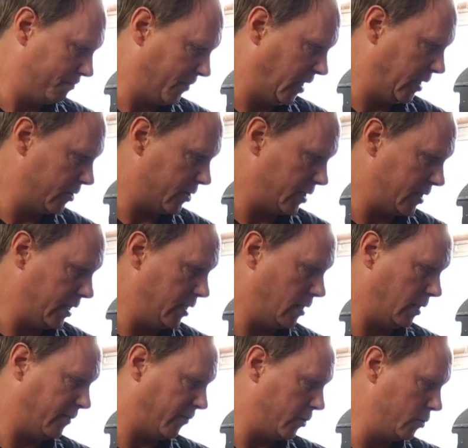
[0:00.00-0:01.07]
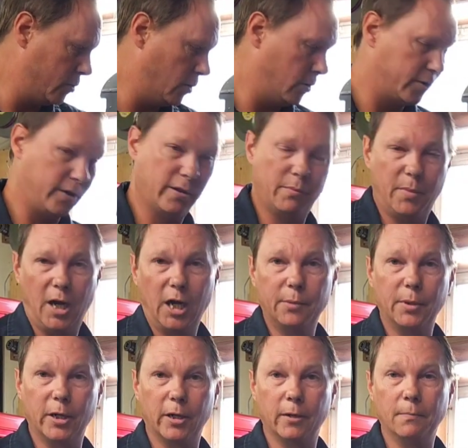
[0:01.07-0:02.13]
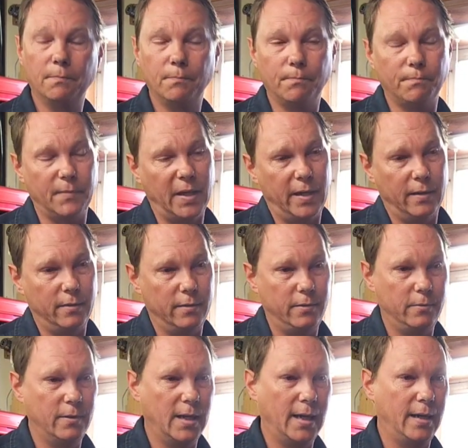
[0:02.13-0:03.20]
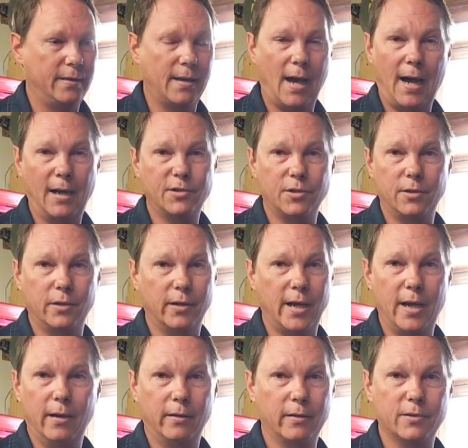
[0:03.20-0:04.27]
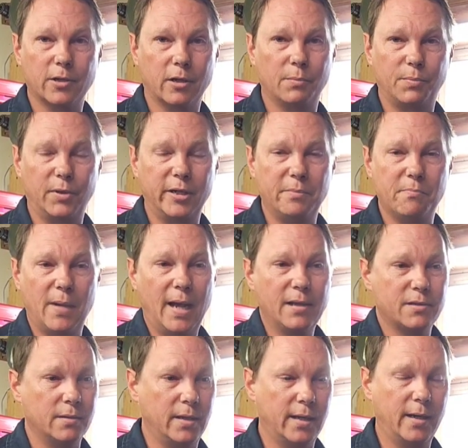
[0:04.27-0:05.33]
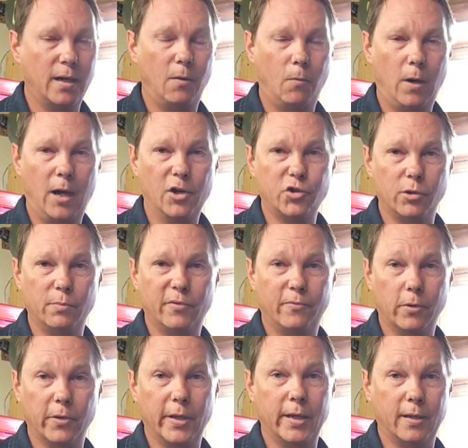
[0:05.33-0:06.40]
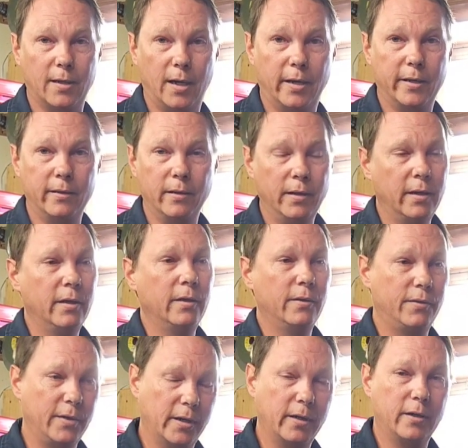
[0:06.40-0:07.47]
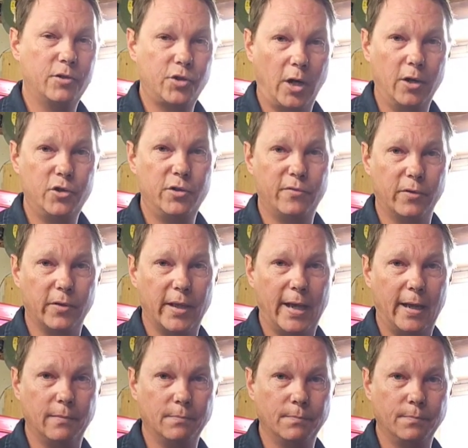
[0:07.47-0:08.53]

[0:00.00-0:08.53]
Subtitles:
Here's the deal. If you go to the barber and you got knots in your hair and it's a complete mess and they got to wash it before they cut it, they're going to charge you for that.